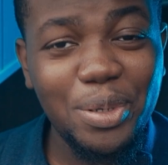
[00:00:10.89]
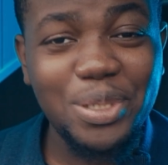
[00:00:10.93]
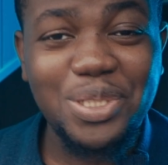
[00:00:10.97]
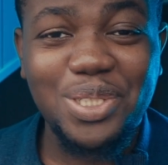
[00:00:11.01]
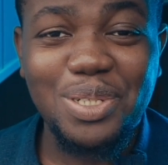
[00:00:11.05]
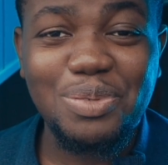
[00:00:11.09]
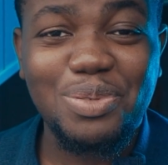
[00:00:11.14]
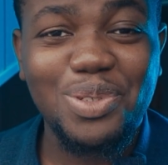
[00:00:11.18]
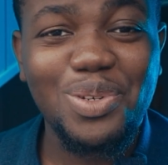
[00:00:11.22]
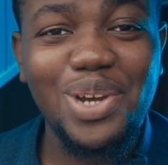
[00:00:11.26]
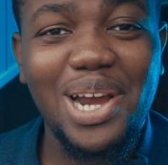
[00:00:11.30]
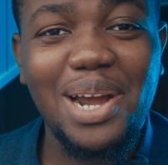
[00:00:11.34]

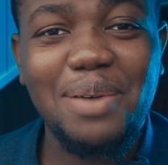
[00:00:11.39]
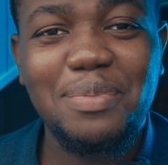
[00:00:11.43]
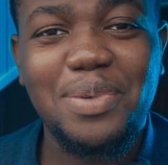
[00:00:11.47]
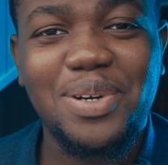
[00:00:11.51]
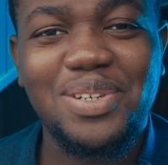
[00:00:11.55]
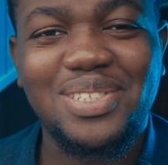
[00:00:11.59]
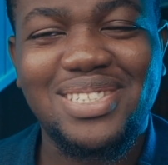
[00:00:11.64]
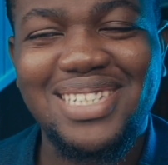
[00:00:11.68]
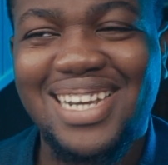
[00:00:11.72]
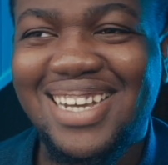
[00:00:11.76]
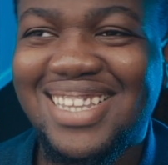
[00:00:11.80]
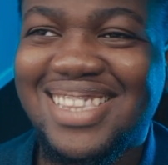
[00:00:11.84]

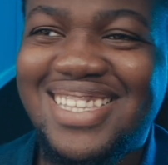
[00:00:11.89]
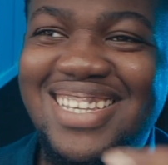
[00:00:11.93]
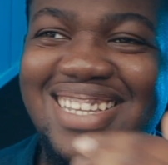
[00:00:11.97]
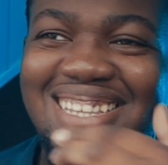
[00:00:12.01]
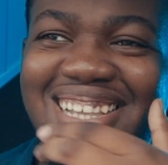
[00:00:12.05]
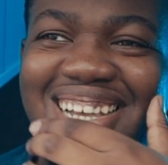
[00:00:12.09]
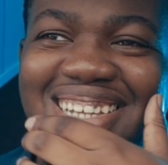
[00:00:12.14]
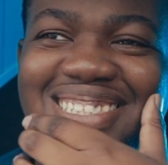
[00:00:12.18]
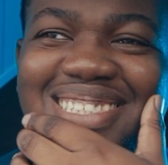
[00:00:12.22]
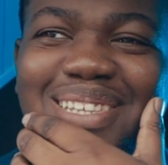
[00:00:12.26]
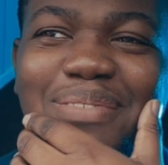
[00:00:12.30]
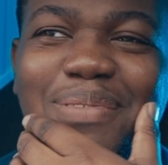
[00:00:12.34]
subscribers. I think
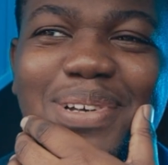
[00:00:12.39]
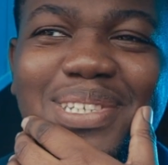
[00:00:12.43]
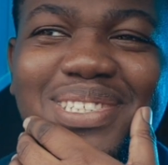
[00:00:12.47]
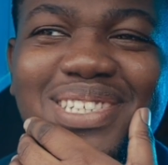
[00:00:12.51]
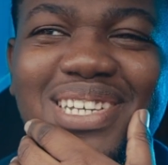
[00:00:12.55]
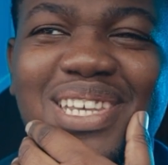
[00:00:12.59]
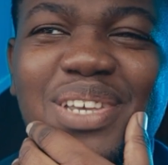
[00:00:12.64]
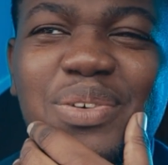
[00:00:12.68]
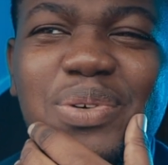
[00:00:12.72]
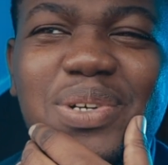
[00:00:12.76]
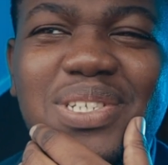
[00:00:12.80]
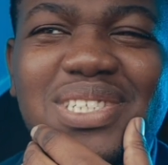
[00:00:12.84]
last time I
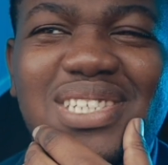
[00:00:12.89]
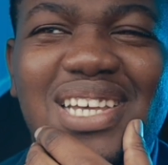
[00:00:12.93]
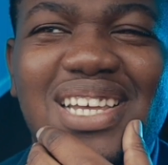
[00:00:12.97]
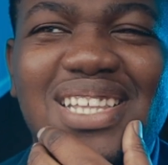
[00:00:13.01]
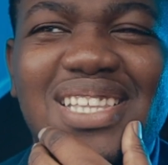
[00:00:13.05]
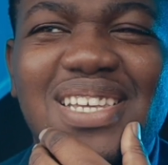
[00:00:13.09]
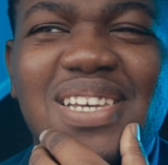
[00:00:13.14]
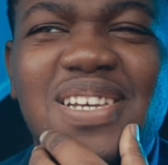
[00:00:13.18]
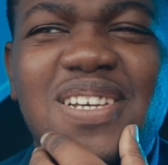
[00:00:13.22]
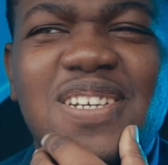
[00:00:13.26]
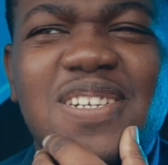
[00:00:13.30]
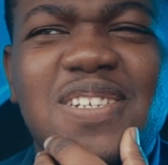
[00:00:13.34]
checked, he was
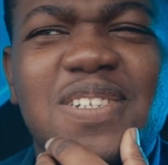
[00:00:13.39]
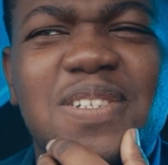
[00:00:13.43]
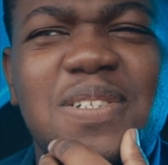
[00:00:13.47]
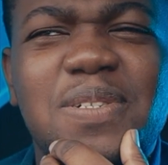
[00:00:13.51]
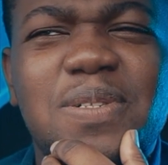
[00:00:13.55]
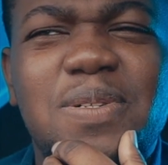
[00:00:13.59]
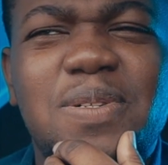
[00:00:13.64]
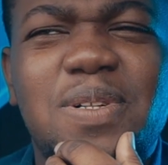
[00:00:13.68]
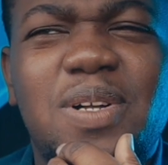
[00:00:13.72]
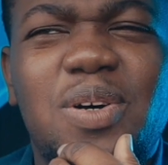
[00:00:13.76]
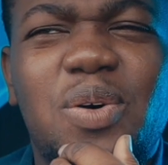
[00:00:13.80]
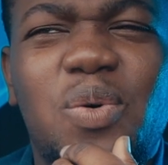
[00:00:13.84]
at
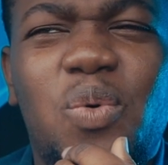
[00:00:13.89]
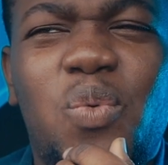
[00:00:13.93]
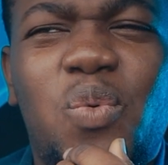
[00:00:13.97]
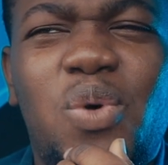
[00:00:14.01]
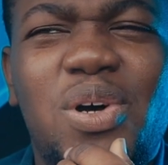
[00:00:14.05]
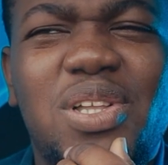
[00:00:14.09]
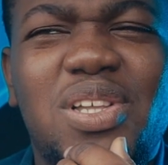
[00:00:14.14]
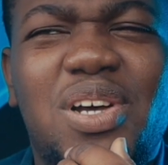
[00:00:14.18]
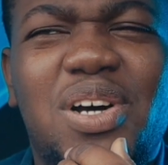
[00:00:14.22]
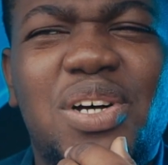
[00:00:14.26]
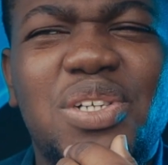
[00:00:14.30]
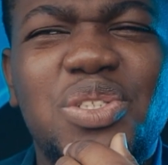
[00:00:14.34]

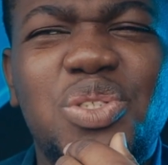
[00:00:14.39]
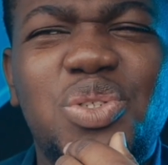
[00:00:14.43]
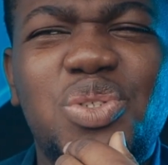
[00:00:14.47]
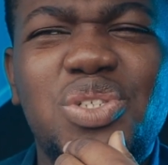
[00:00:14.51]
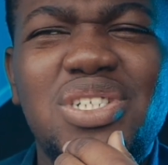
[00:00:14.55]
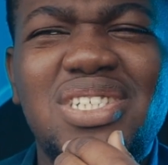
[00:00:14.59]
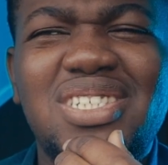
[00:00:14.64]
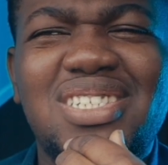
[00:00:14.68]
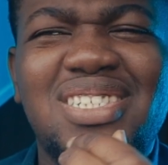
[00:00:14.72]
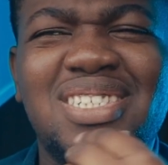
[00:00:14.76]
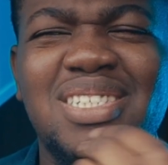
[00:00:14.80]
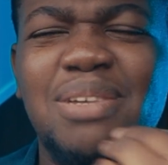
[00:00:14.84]

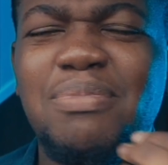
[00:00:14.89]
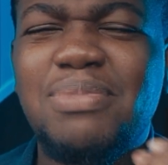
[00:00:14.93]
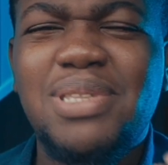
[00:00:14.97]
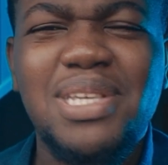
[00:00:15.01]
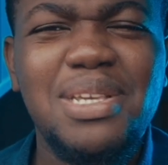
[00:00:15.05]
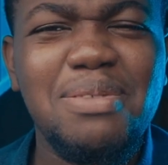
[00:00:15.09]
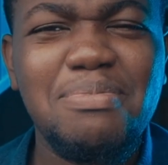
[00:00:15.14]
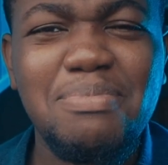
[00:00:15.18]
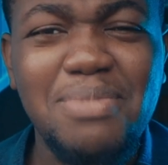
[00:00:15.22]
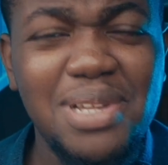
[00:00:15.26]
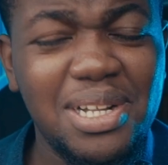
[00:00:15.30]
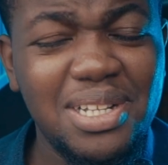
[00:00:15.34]
100
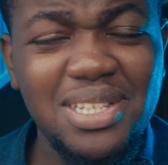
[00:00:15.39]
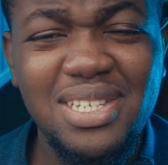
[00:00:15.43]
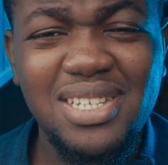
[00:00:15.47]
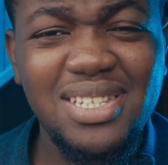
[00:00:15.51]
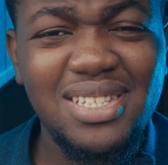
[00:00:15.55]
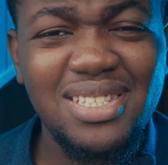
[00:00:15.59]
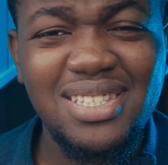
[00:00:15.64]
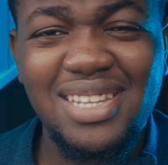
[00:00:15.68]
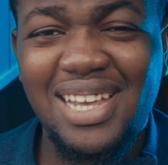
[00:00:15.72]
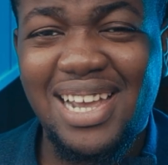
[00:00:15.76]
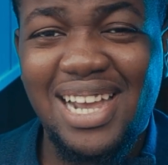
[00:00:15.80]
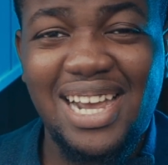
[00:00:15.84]
something
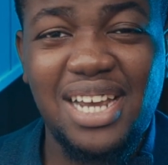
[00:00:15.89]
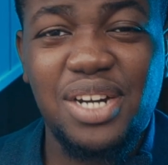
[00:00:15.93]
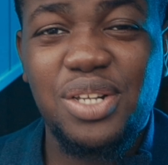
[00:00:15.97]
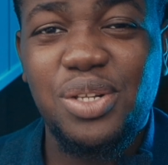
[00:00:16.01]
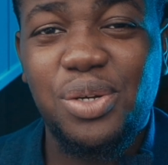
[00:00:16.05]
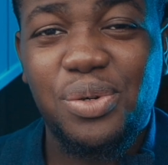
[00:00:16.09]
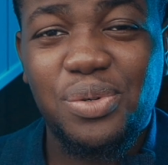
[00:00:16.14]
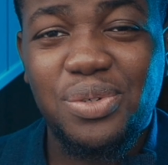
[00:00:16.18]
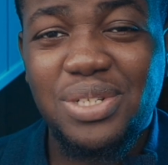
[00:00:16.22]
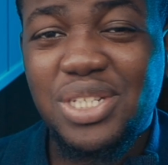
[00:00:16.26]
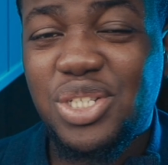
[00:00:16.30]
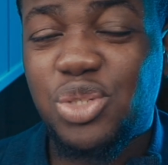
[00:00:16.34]
million. I don't
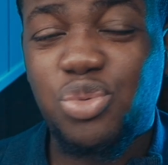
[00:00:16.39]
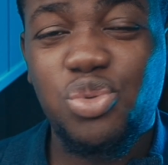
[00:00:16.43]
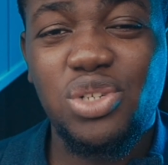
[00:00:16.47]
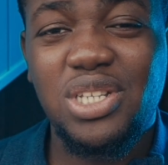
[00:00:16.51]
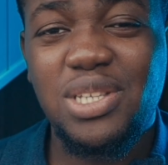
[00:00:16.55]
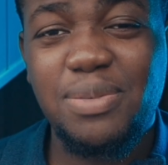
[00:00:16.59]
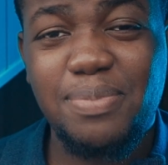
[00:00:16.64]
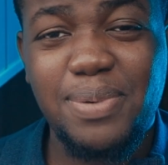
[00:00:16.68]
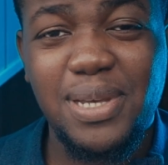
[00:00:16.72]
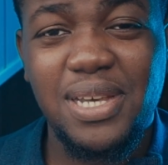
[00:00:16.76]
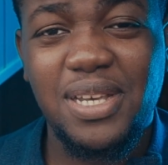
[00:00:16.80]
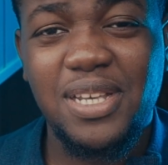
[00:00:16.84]
know. He's
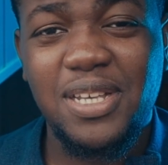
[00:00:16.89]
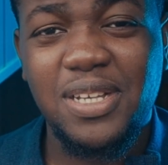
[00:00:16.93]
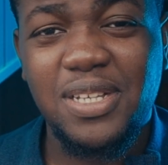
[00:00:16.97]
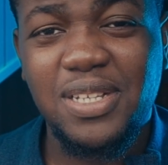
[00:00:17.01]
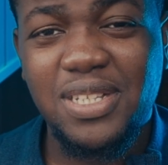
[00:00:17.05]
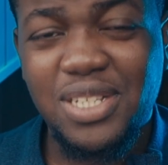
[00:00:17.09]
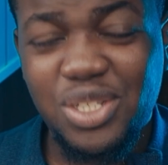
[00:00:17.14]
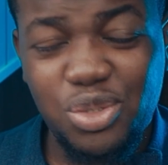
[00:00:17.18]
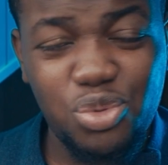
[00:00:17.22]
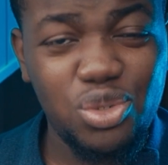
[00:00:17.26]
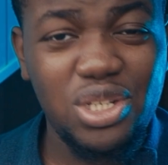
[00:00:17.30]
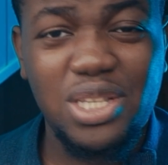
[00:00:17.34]
really big.
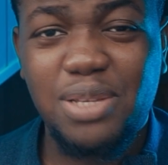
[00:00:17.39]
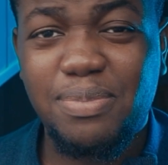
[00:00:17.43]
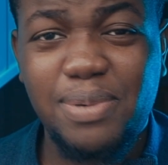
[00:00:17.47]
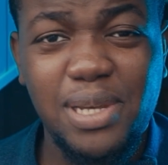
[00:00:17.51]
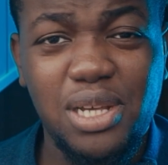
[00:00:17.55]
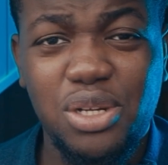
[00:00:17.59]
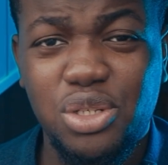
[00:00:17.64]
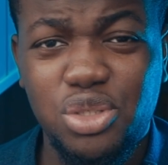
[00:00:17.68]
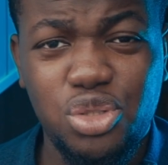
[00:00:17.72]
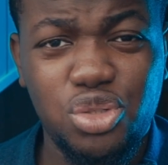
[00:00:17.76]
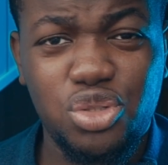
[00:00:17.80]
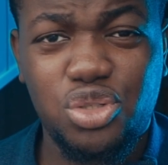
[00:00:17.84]
He's really
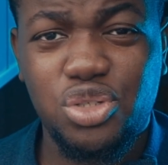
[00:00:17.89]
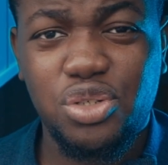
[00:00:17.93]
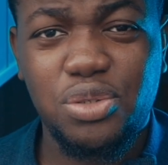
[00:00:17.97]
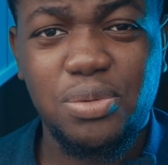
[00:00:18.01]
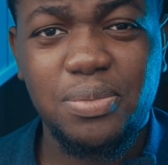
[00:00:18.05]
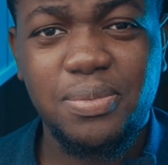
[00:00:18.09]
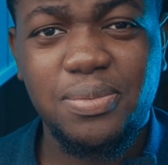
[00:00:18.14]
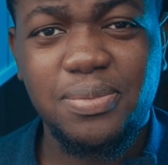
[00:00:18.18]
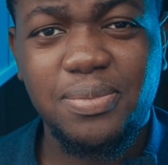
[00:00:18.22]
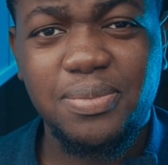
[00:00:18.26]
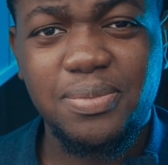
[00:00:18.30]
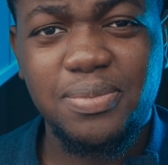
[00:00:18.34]
big on
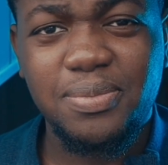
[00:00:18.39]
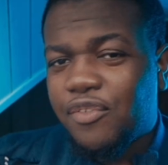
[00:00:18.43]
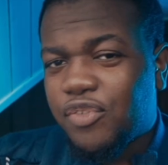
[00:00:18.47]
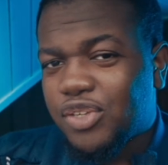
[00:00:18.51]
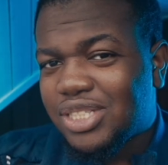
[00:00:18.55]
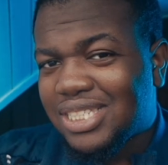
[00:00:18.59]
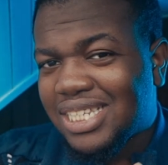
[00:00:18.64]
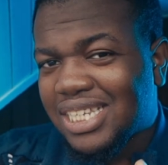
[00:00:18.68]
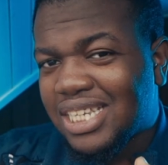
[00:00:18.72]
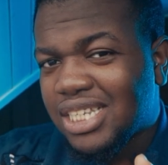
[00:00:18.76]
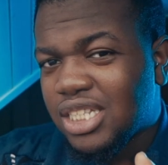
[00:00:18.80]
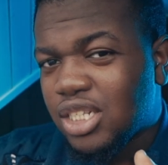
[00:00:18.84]
YouTube. Have you ever
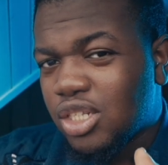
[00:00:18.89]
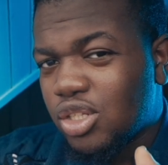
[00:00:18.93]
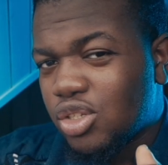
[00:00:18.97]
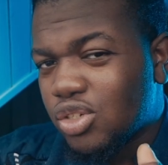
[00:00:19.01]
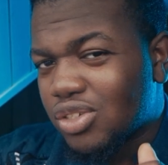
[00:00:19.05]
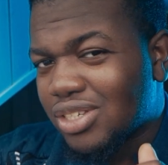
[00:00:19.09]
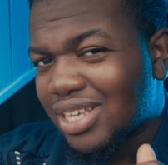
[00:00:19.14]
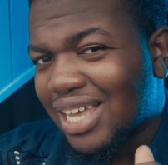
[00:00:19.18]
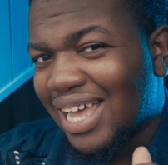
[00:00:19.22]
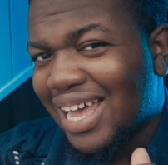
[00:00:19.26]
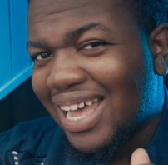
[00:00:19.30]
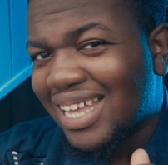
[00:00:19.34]
taken a
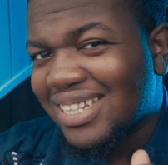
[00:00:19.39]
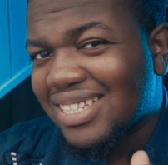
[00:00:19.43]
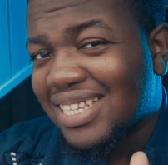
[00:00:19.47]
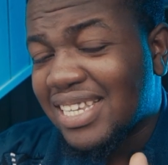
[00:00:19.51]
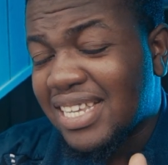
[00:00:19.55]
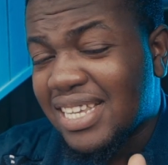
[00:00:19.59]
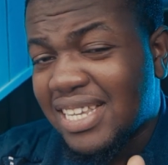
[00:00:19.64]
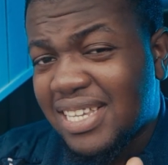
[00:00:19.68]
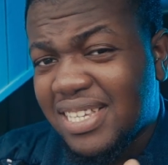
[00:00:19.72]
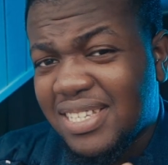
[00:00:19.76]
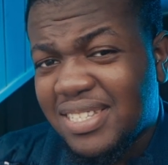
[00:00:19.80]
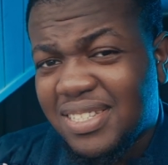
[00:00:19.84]
look at
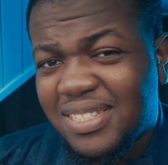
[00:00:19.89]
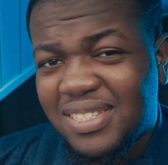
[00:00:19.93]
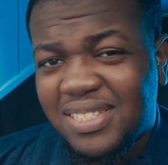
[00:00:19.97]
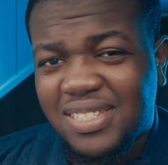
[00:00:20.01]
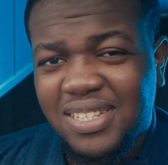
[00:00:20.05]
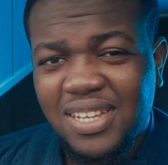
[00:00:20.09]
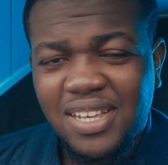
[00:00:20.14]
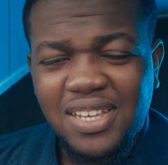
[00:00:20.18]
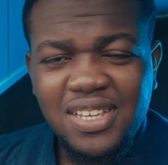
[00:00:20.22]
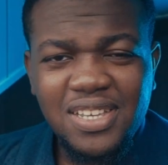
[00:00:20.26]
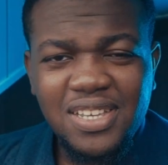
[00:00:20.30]
his